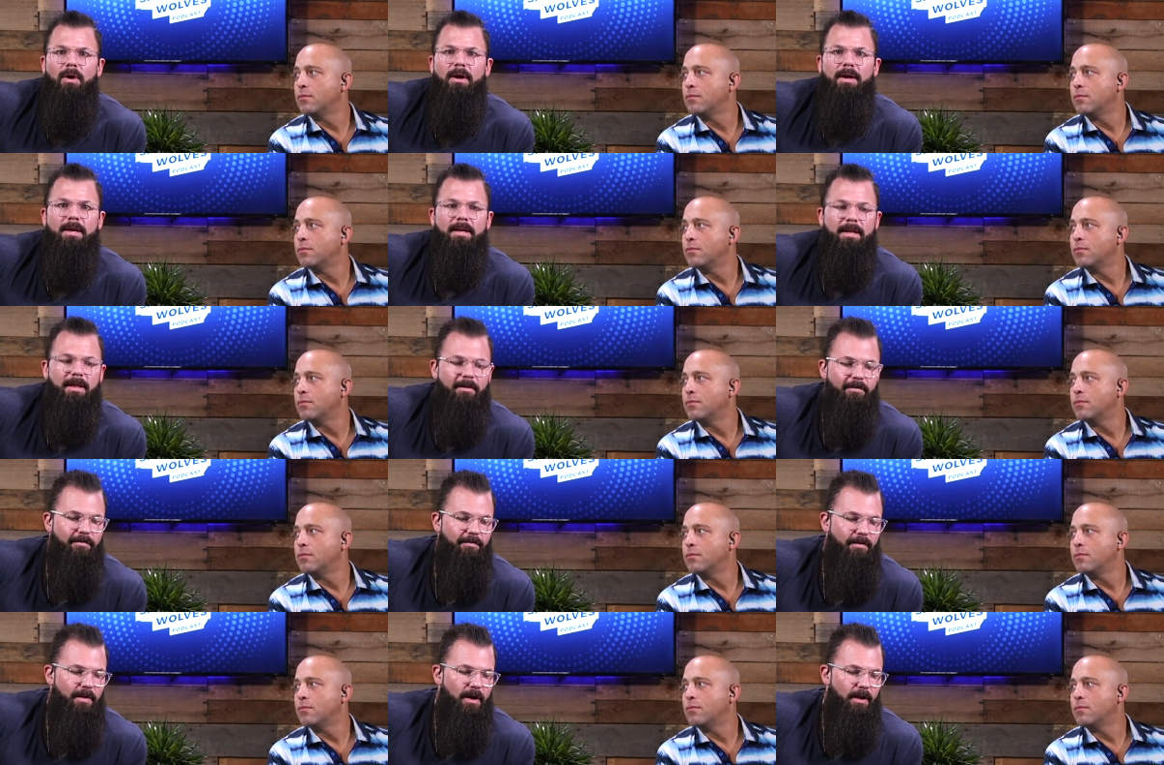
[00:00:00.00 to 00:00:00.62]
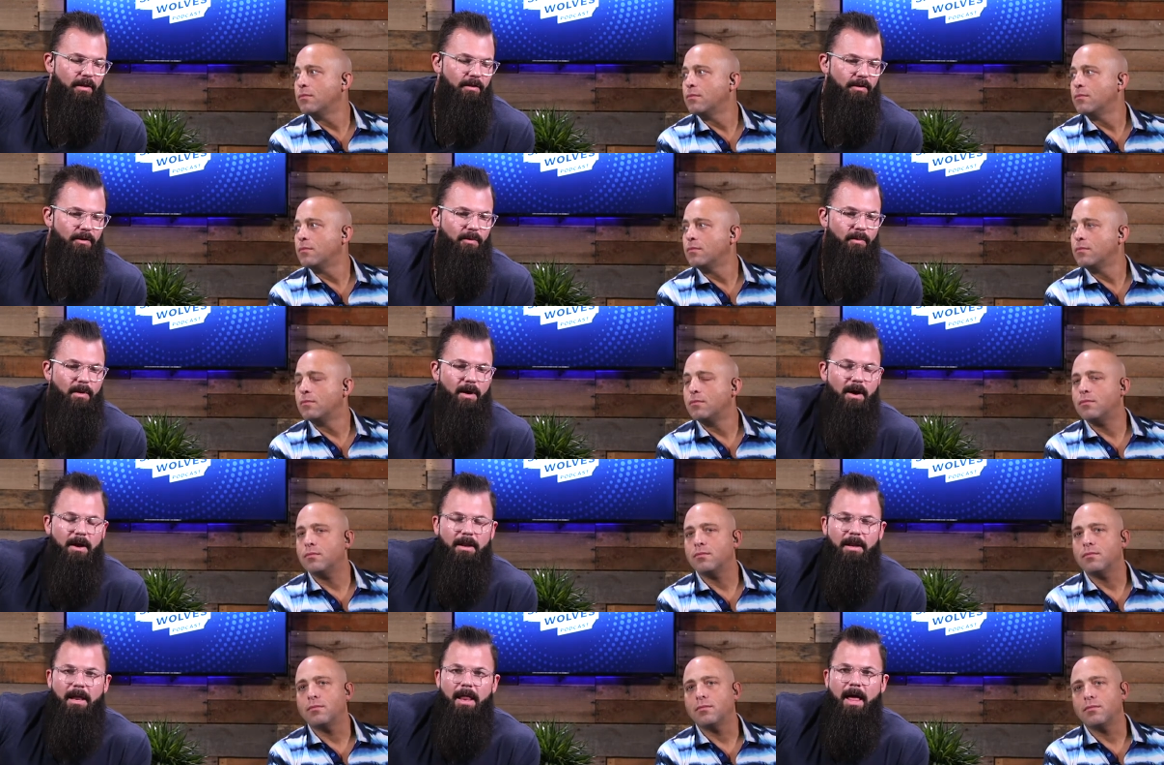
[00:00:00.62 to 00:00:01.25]
Speaker 1: where can they follow
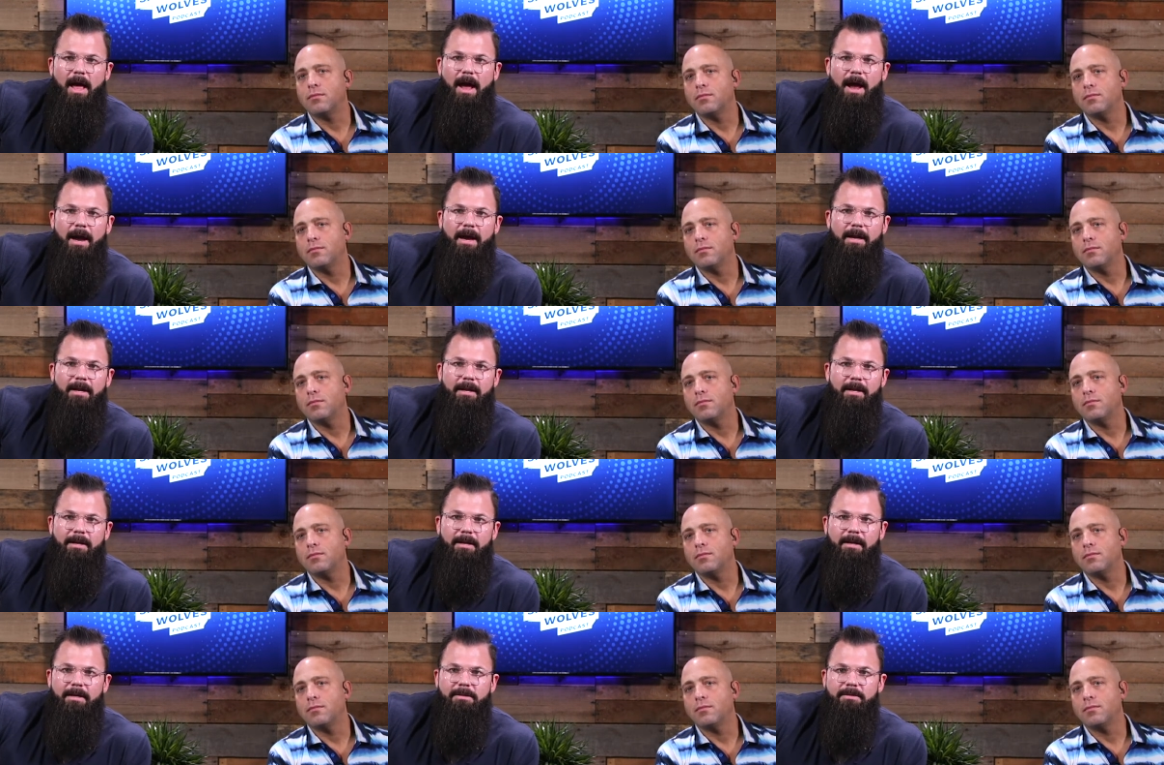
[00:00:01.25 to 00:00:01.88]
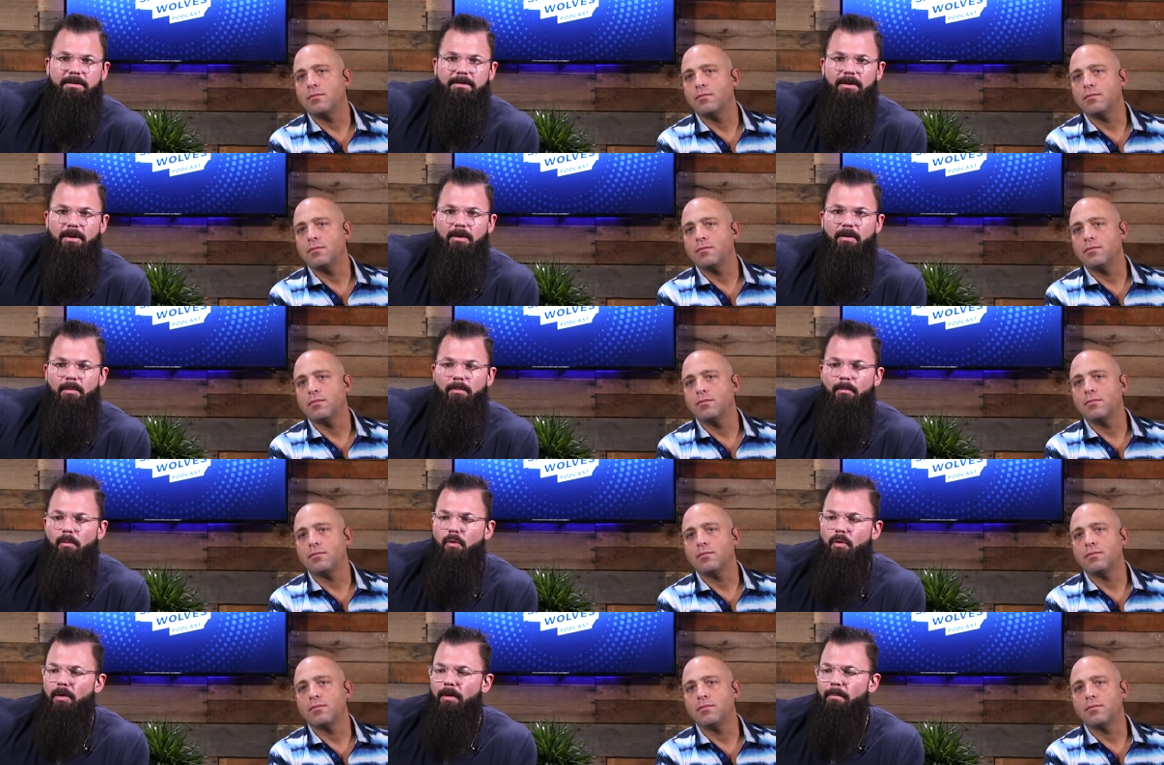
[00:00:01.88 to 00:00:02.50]
you online and get to
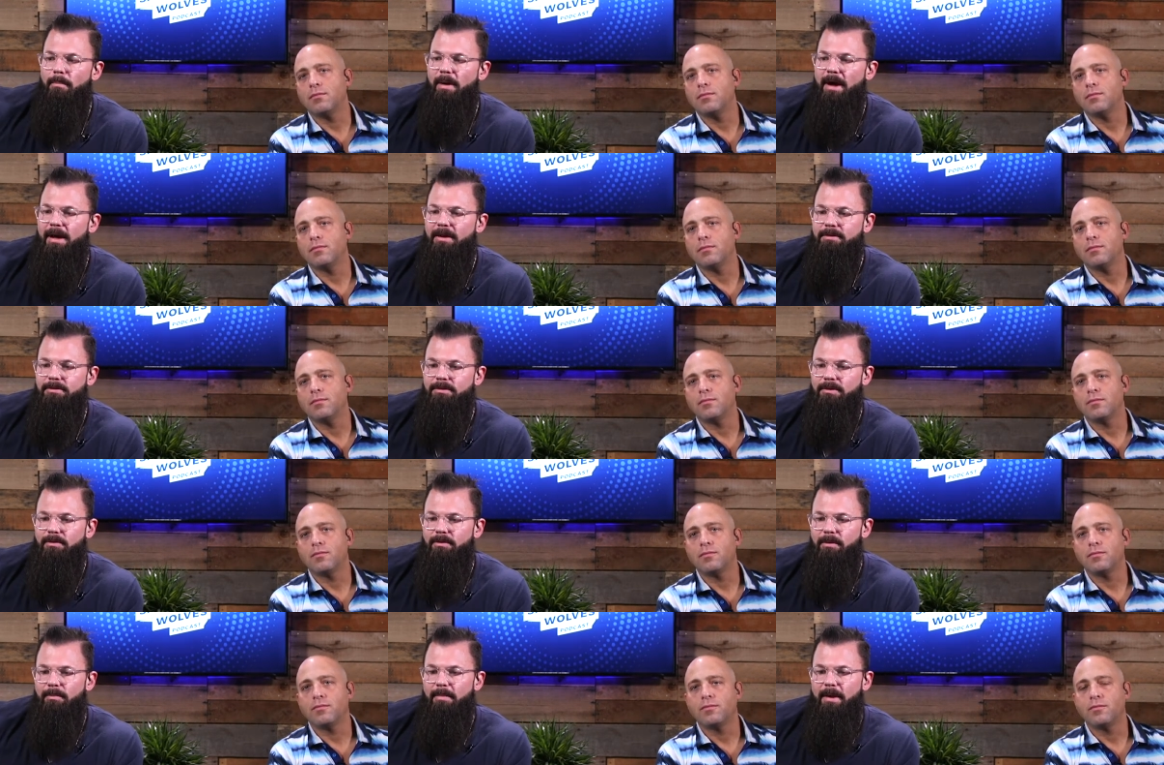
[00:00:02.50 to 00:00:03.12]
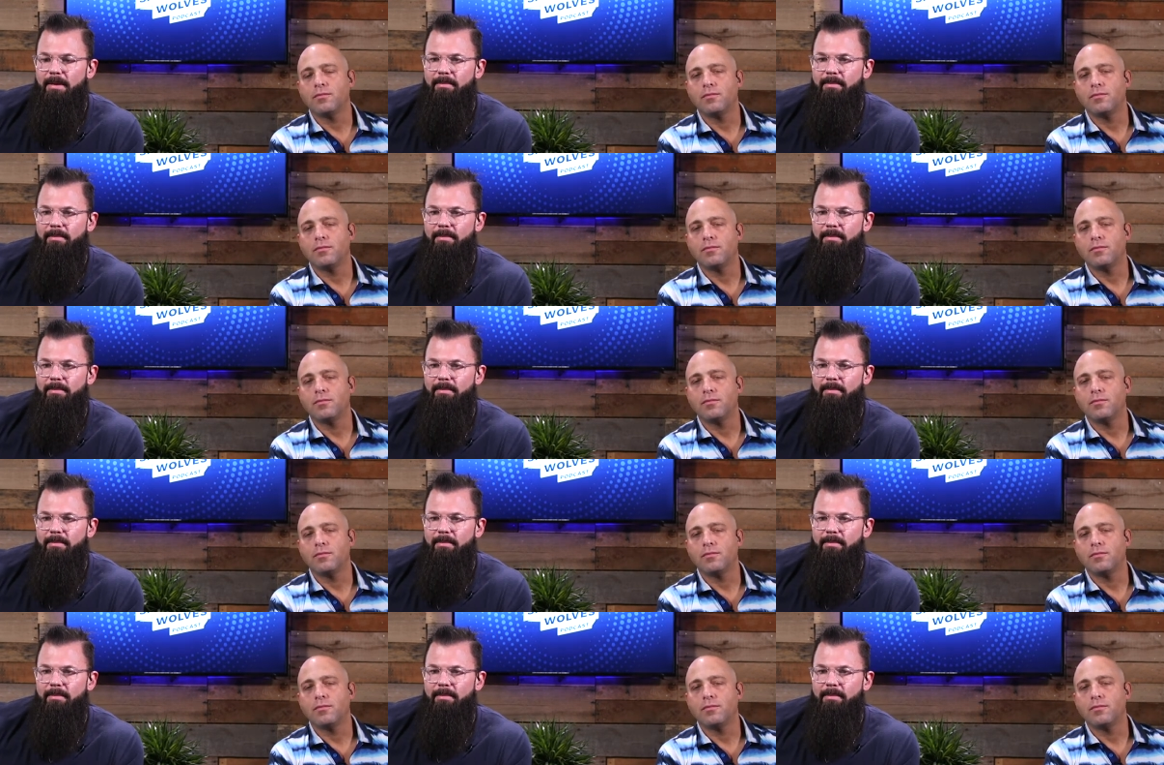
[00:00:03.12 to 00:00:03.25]
know more about you